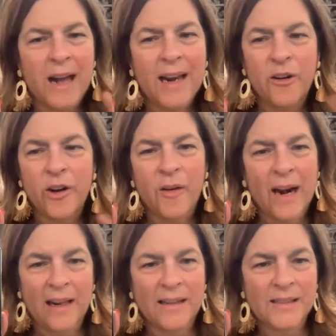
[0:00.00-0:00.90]
I don't know how
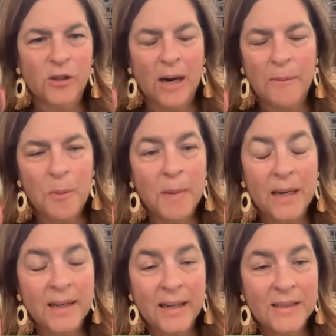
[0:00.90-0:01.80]
to describe it, but
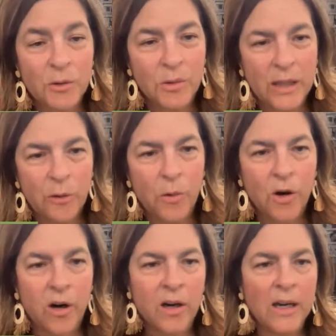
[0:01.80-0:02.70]
it doesn't really
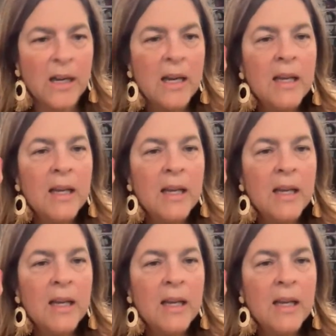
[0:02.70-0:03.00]
work.